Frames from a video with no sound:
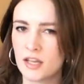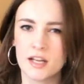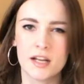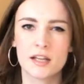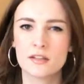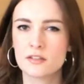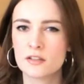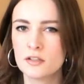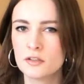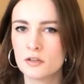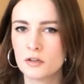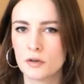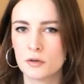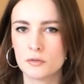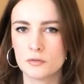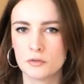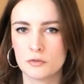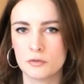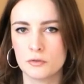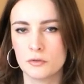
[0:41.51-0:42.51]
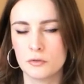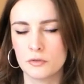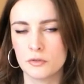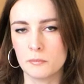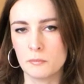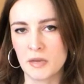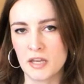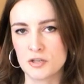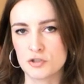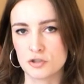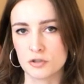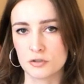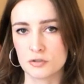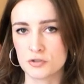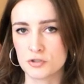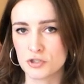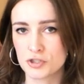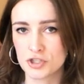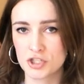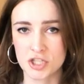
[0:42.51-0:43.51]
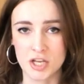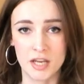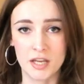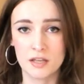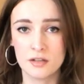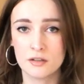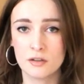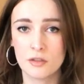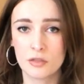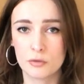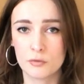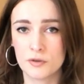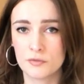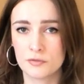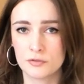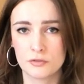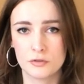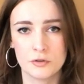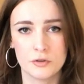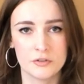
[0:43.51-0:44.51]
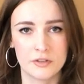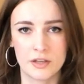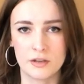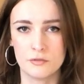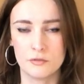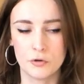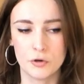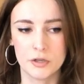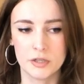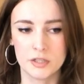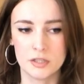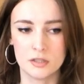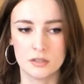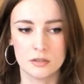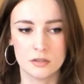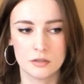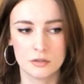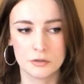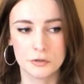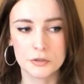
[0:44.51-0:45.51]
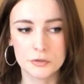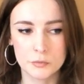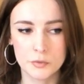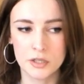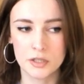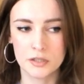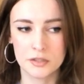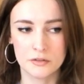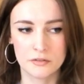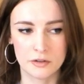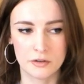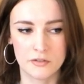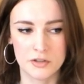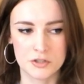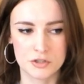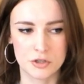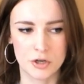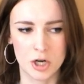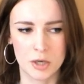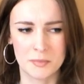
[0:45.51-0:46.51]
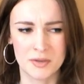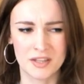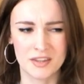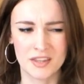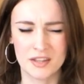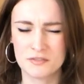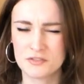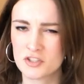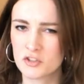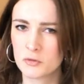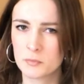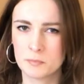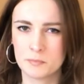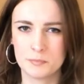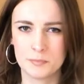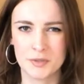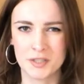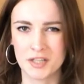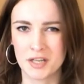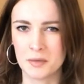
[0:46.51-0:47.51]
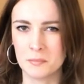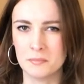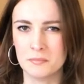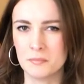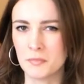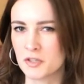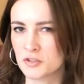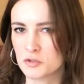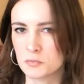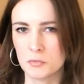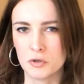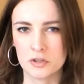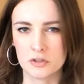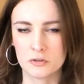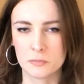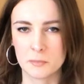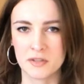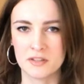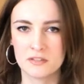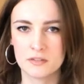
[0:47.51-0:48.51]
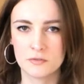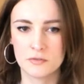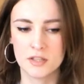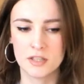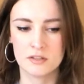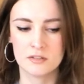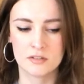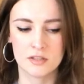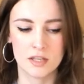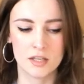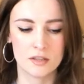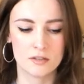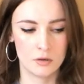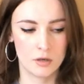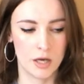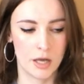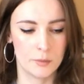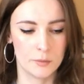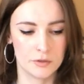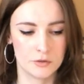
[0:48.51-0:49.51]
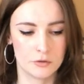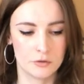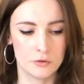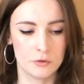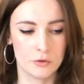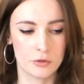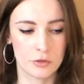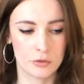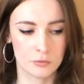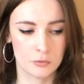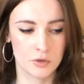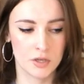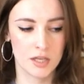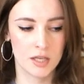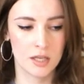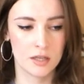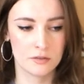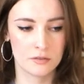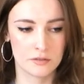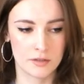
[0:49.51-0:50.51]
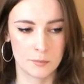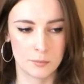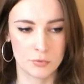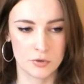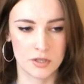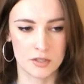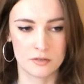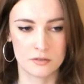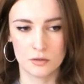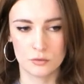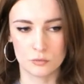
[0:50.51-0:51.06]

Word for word: and I didn't go to the major chain thrift stores. I avoided Goodwill and Salvation Army. They've just become much more expensive these days. I went to three separate